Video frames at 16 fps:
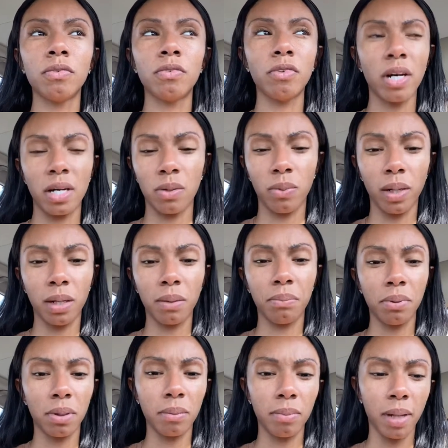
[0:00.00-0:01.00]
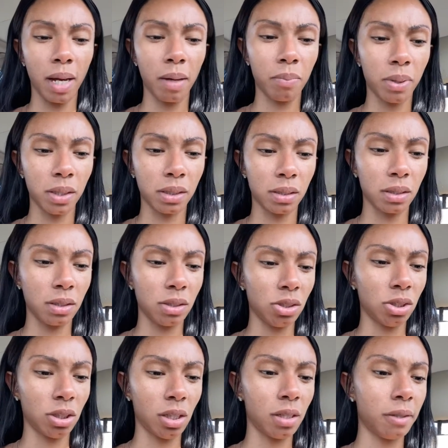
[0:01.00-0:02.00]
find a way to put a black person in
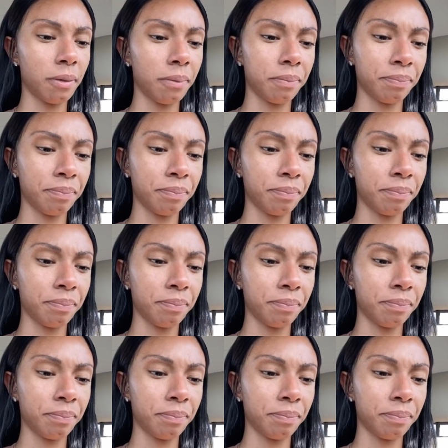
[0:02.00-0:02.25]
jail.